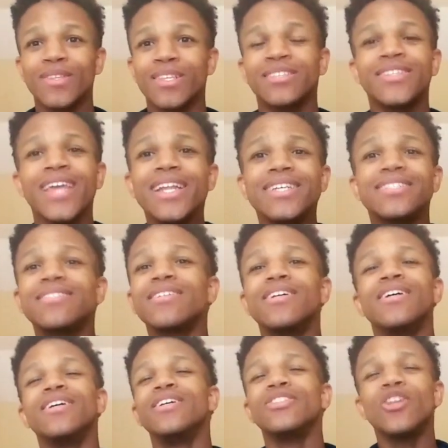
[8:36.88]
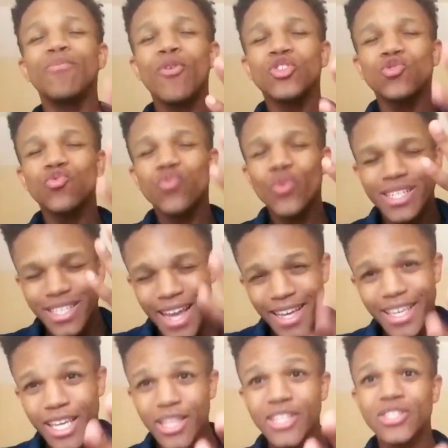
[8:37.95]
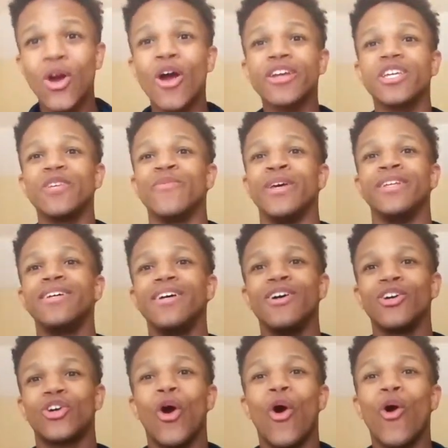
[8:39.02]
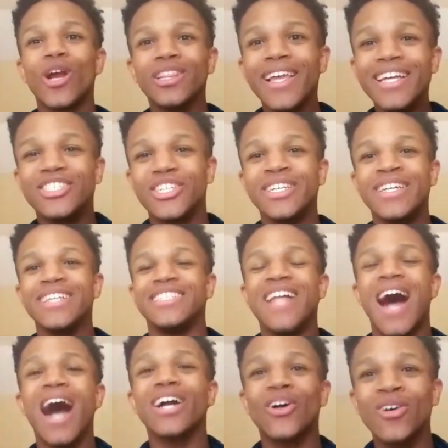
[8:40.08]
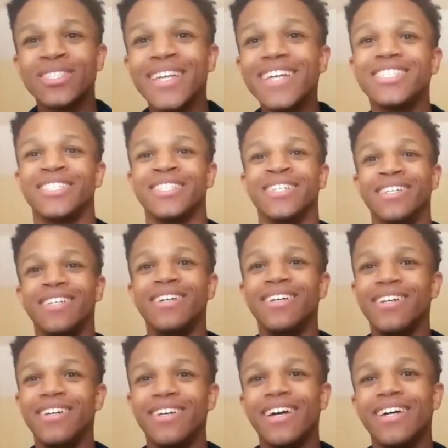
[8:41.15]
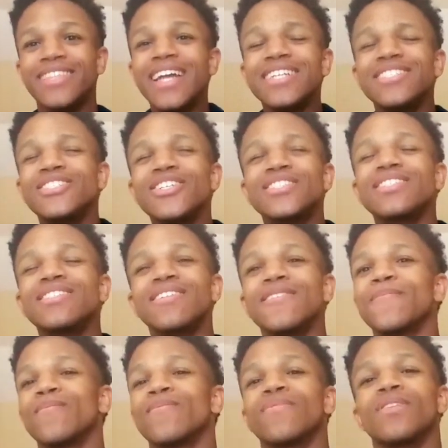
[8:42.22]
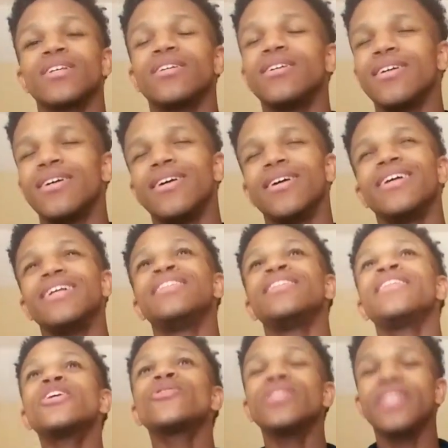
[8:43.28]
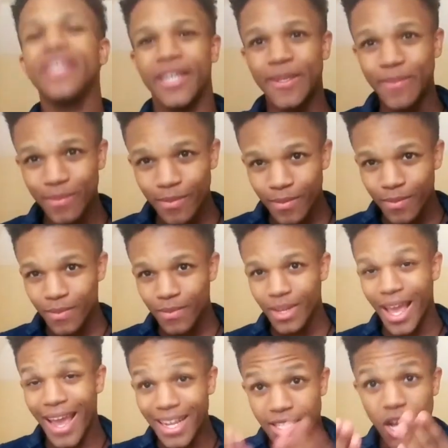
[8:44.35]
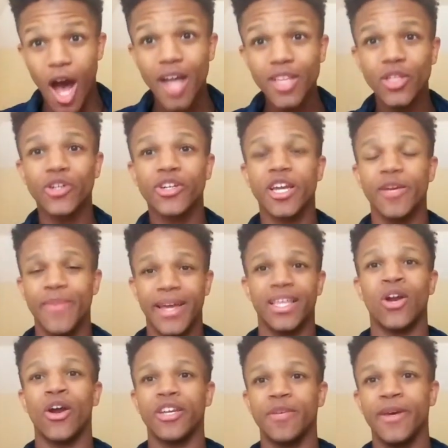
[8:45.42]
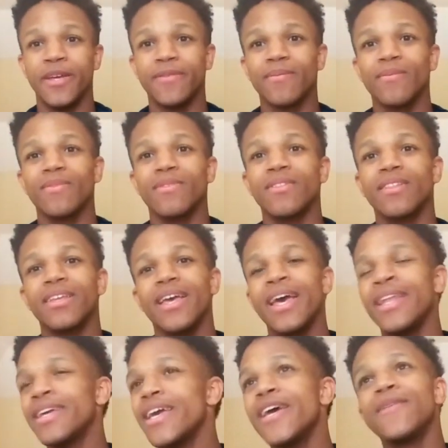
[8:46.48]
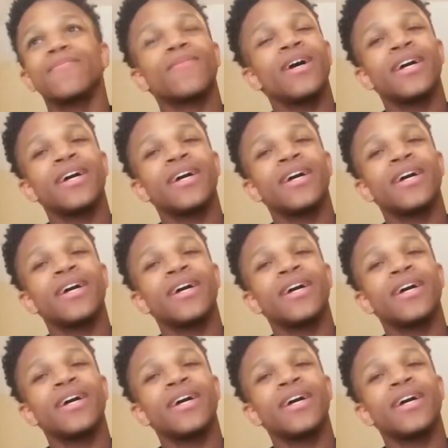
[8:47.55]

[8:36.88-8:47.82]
That is the most ridiculous argument. Correlation is not causation. That is just literally a toddler can make that argument. And again,